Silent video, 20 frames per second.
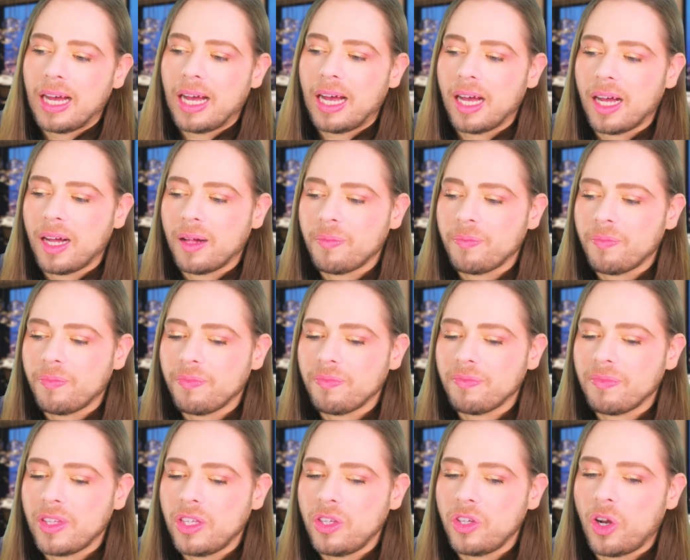
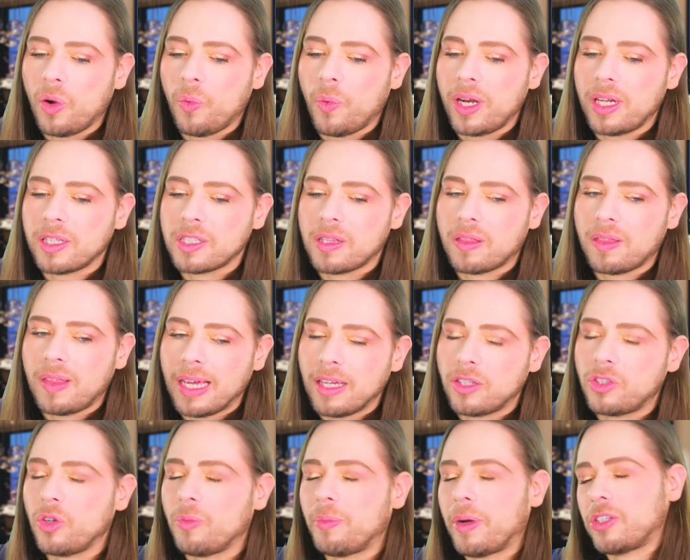Um, you don't want to
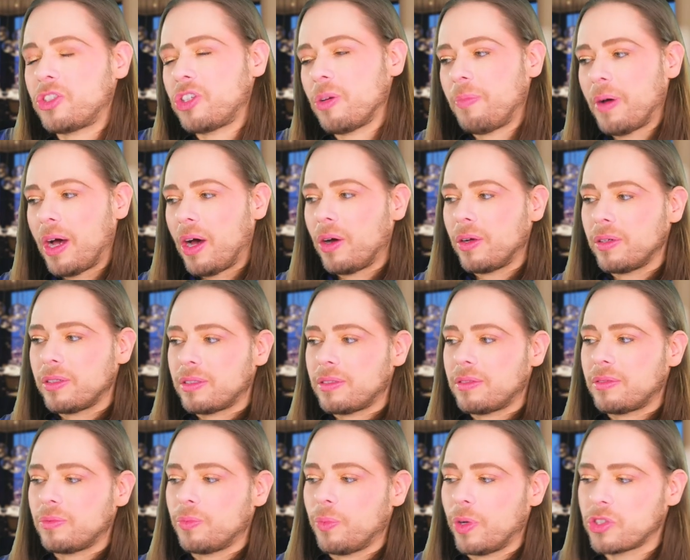think too much about
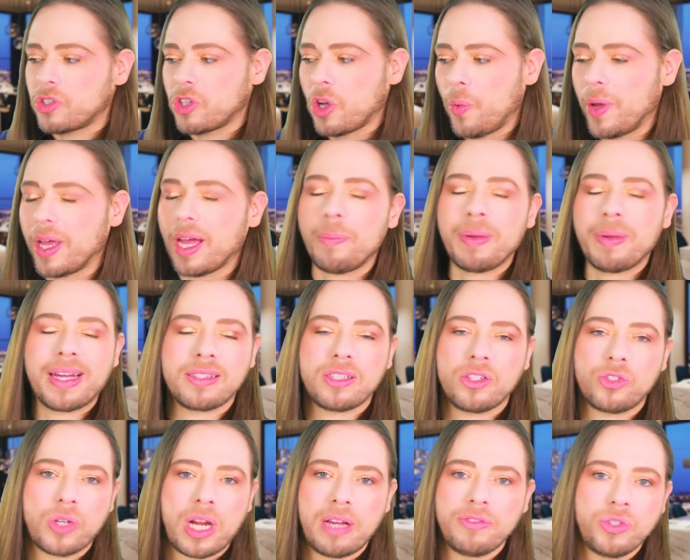what's going on because
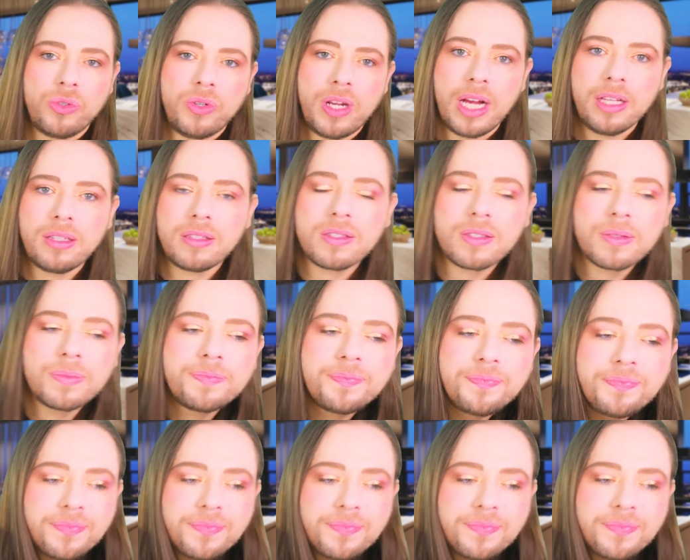it drives you nuts